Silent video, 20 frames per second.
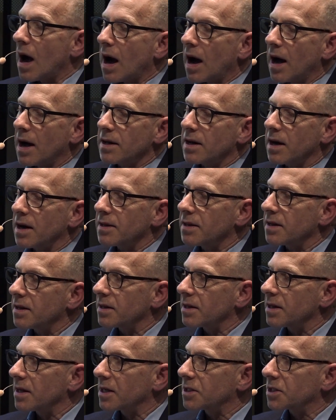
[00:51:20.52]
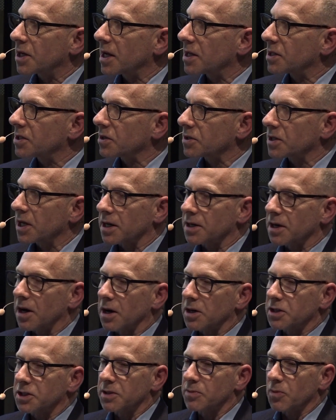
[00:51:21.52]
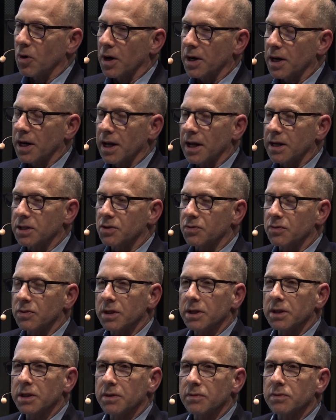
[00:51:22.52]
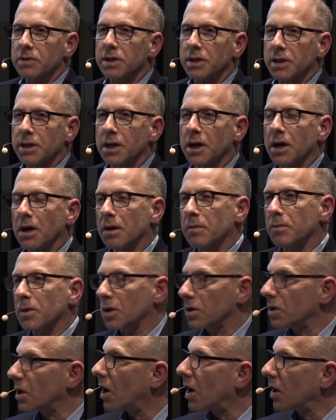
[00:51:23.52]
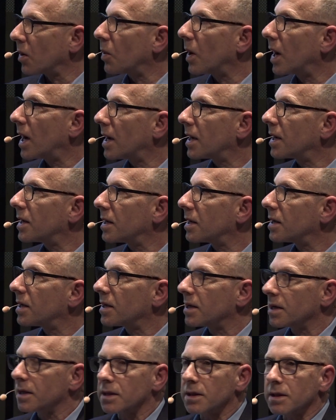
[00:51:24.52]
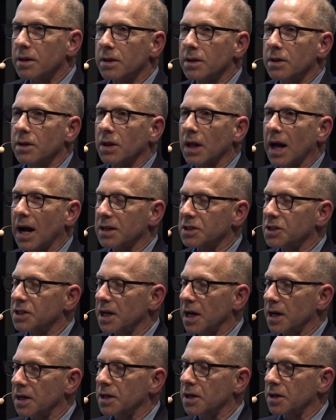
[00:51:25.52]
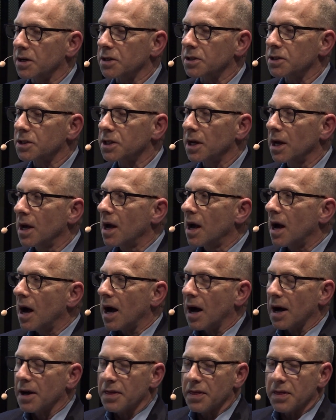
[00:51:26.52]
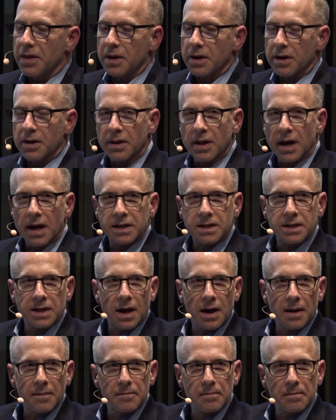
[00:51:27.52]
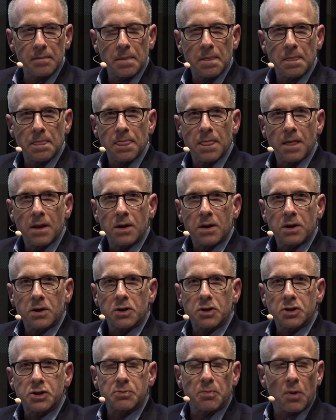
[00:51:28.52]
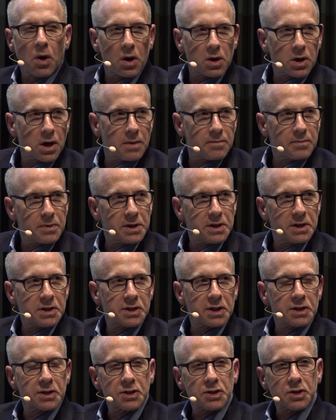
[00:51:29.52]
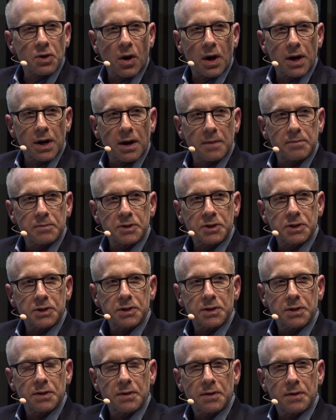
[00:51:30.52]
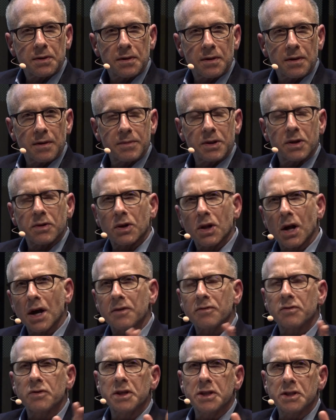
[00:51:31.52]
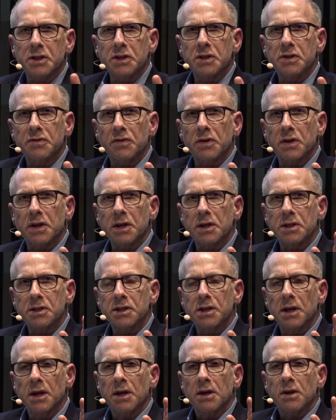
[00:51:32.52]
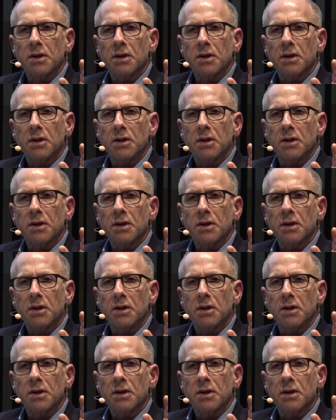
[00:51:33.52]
I think the educational technology market has really, really come a long way in the last 10 years. I think that small companies and startups, I mean, there are a lot of reasons for this.